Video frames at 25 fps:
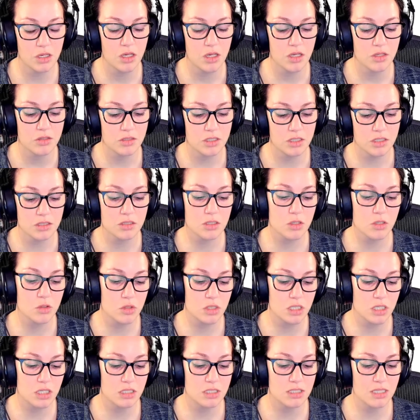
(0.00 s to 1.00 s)
6 goes
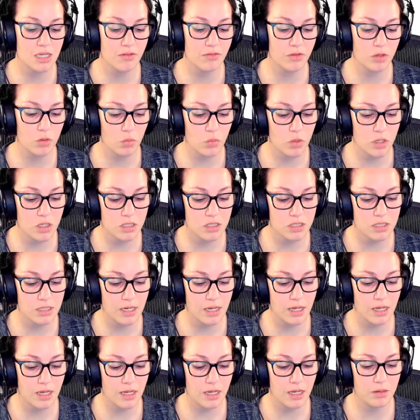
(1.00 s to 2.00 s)
into 7 one
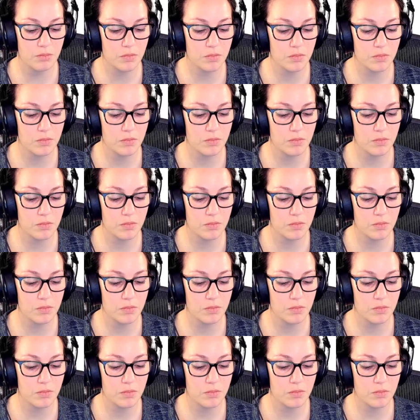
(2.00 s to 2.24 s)
time.